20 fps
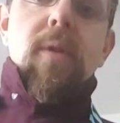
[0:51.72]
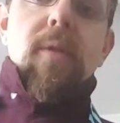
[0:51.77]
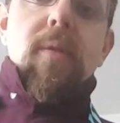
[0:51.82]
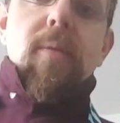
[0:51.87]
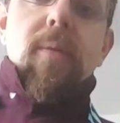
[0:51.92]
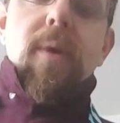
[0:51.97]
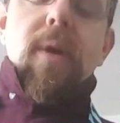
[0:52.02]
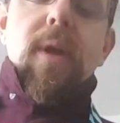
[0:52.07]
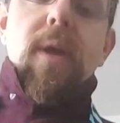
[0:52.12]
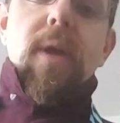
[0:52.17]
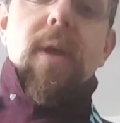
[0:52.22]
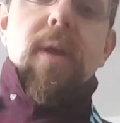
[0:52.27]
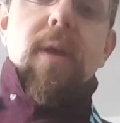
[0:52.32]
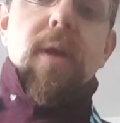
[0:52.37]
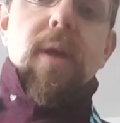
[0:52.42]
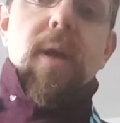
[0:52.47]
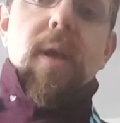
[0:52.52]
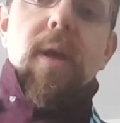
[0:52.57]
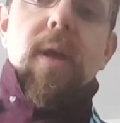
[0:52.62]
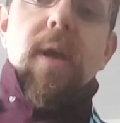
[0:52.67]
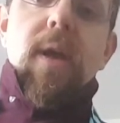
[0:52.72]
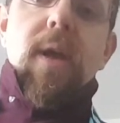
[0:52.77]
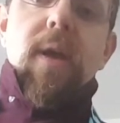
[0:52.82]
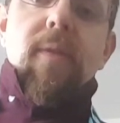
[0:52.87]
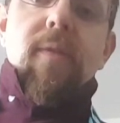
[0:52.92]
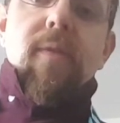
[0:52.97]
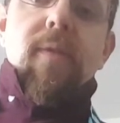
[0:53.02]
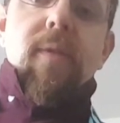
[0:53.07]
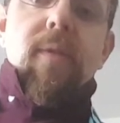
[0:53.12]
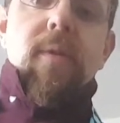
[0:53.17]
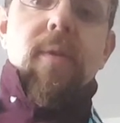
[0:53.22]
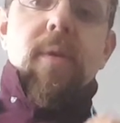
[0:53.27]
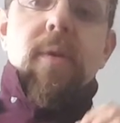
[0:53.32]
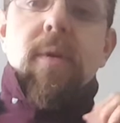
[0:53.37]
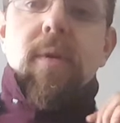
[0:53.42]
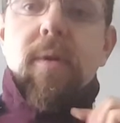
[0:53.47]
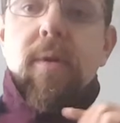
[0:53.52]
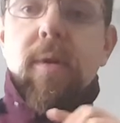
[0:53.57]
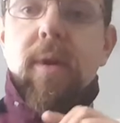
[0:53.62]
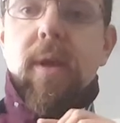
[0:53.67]
three and a half.
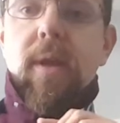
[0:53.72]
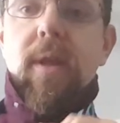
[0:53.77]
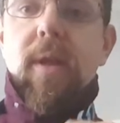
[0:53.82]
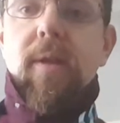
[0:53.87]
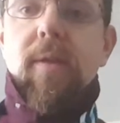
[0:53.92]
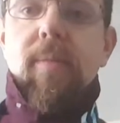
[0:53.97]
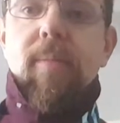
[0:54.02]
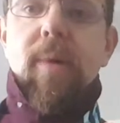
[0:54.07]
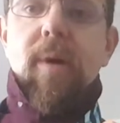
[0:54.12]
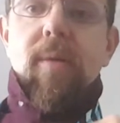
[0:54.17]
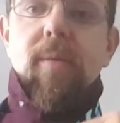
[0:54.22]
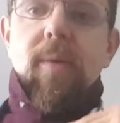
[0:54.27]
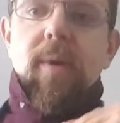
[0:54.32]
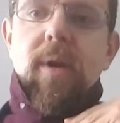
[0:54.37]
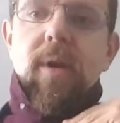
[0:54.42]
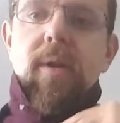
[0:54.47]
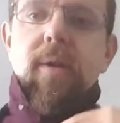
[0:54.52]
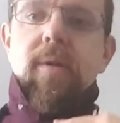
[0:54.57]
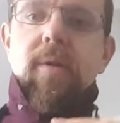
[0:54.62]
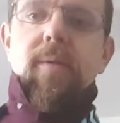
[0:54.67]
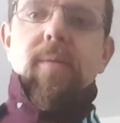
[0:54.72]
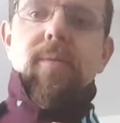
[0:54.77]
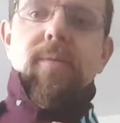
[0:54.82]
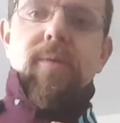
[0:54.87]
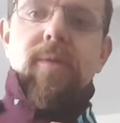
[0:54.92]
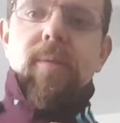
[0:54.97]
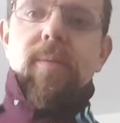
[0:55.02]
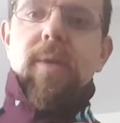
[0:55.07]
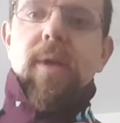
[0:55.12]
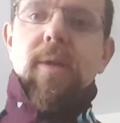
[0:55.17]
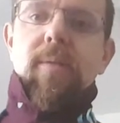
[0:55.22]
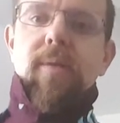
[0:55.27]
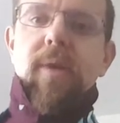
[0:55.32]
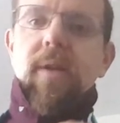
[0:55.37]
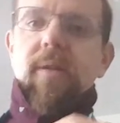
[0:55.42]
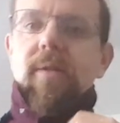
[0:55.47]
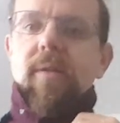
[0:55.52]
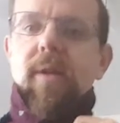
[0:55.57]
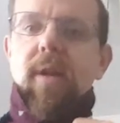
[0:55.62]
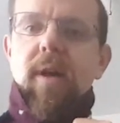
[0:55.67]
Okay, that's about what I do. Sometimes
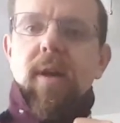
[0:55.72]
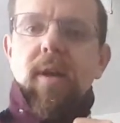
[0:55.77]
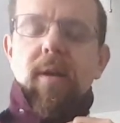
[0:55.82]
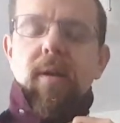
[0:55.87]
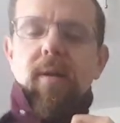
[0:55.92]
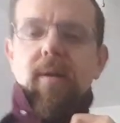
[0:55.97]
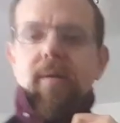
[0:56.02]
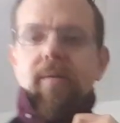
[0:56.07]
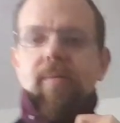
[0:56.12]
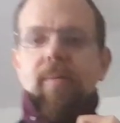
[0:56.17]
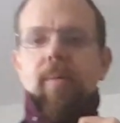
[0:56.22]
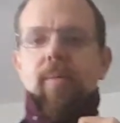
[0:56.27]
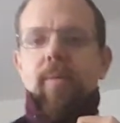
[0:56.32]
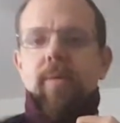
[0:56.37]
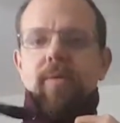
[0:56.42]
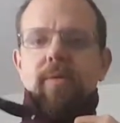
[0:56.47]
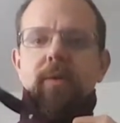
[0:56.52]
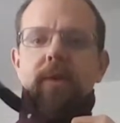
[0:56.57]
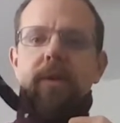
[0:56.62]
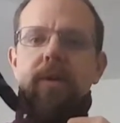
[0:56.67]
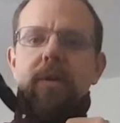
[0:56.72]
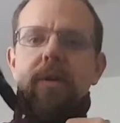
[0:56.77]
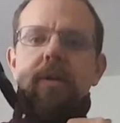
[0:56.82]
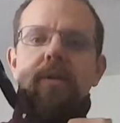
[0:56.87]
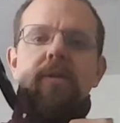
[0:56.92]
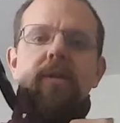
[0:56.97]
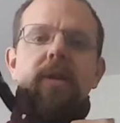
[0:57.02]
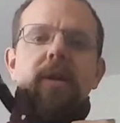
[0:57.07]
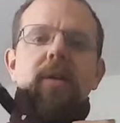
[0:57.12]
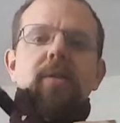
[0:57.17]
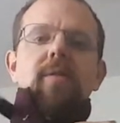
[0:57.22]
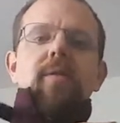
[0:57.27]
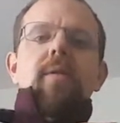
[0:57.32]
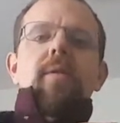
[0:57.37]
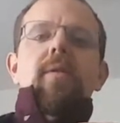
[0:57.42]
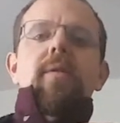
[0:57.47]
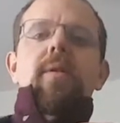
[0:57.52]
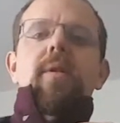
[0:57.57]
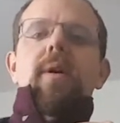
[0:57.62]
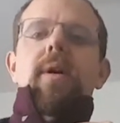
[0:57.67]
that's not enough, but we'll see. It's a nice
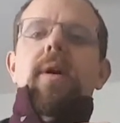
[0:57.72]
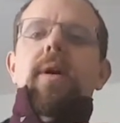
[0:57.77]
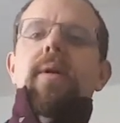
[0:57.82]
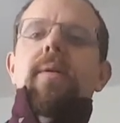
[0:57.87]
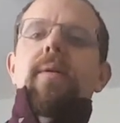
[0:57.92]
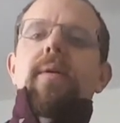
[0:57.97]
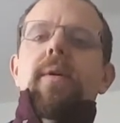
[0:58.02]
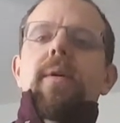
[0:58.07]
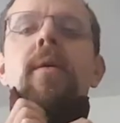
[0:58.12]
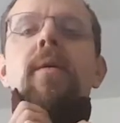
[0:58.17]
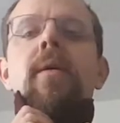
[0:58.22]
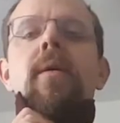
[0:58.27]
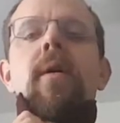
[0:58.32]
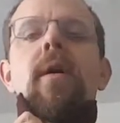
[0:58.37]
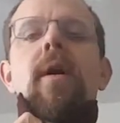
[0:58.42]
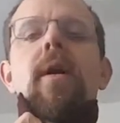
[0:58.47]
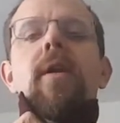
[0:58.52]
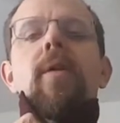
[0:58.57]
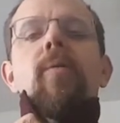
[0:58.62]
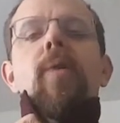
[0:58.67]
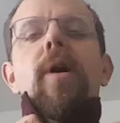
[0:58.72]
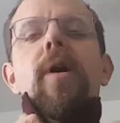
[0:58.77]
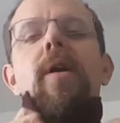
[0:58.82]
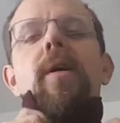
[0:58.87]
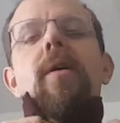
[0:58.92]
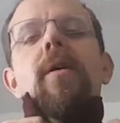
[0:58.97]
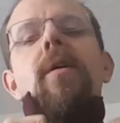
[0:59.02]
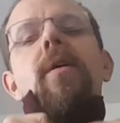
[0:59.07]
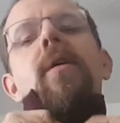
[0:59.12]
long tie. Anyway,